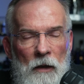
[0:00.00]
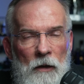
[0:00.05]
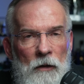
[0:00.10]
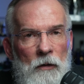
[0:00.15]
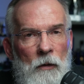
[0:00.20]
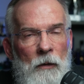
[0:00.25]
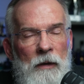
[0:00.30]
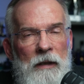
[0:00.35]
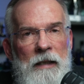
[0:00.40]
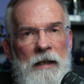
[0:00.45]

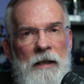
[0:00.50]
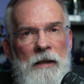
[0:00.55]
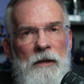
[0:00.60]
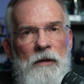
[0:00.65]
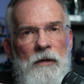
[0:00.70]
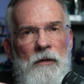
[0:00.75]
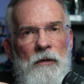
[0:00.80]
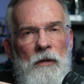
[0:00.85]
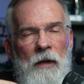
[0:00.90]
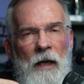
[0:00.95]
So it
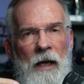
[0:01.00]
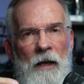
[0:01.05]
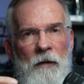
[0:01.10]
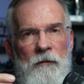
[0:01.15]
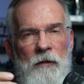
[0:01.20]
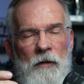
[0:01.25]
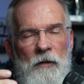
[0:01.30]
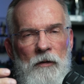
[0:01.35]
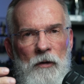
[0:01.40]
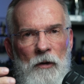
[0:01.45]
needs to
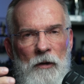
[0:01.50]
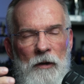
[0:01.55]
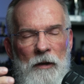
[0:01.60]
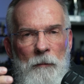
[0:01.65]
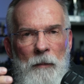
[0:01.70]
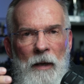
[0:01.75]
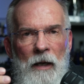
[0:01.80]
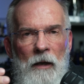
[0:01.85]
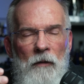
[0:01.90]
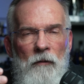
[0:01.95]
have a certain
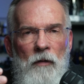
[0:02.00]
amount